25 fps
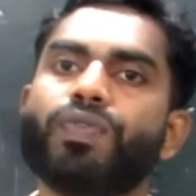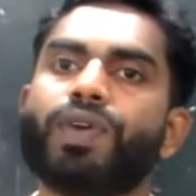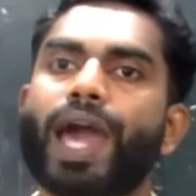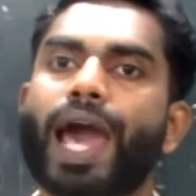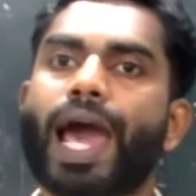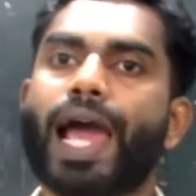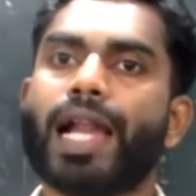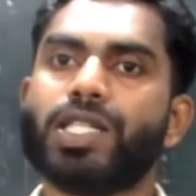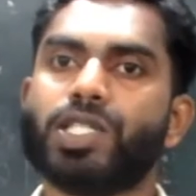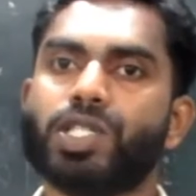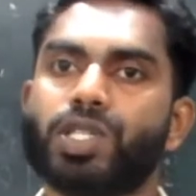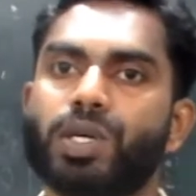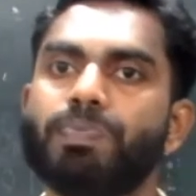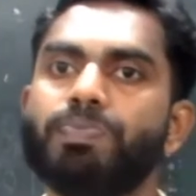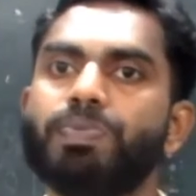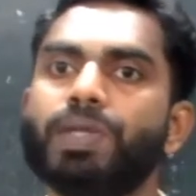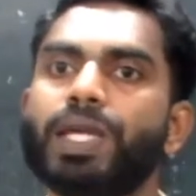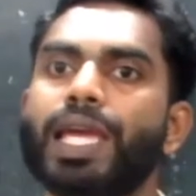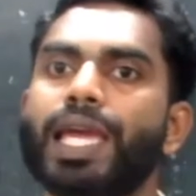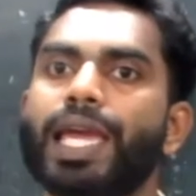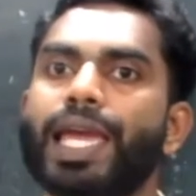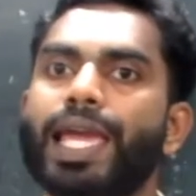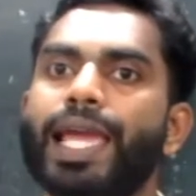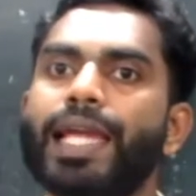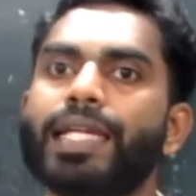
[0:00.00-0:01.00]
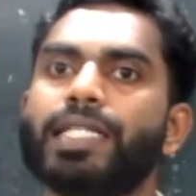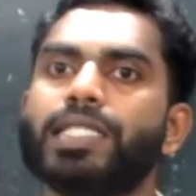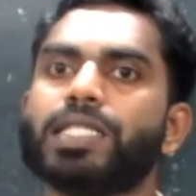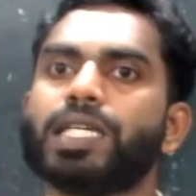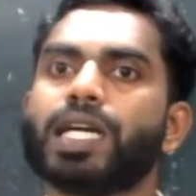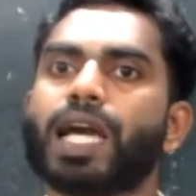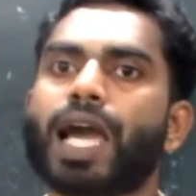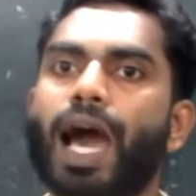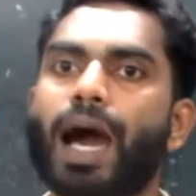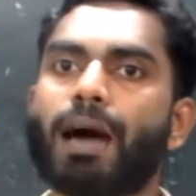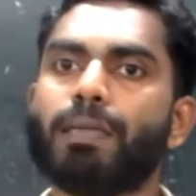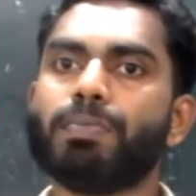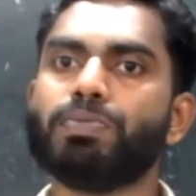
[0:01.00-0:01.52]
calcium, it
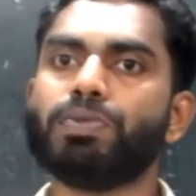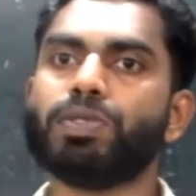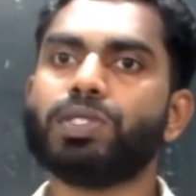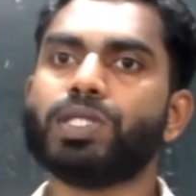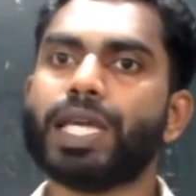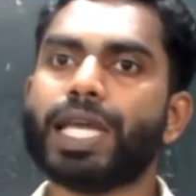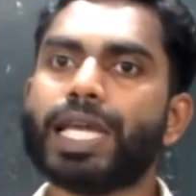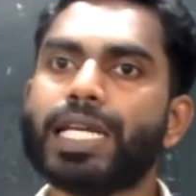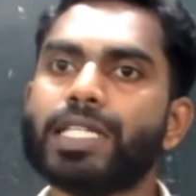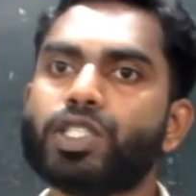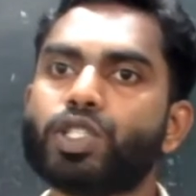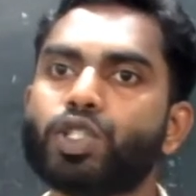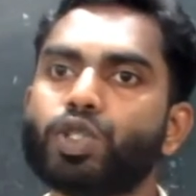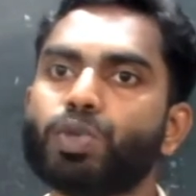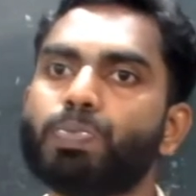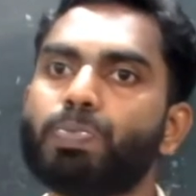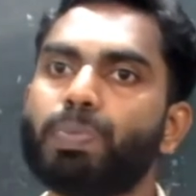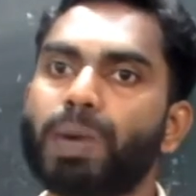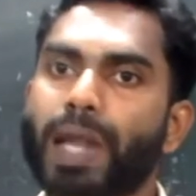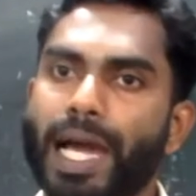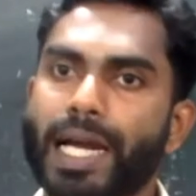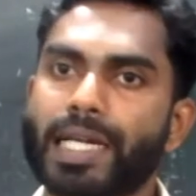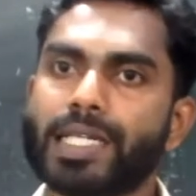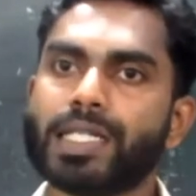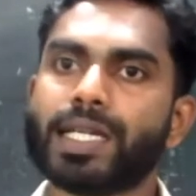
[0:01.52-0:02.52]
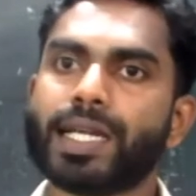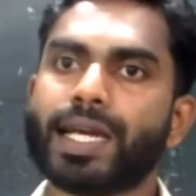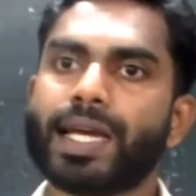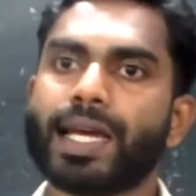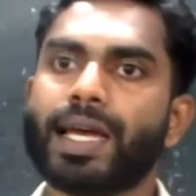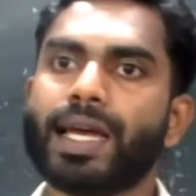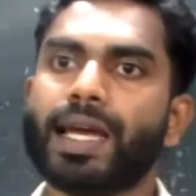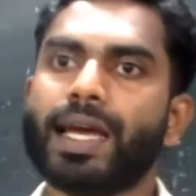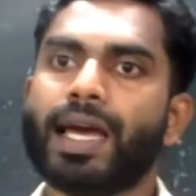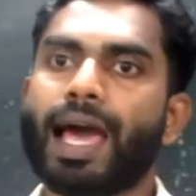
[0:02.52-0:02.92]
comes into blood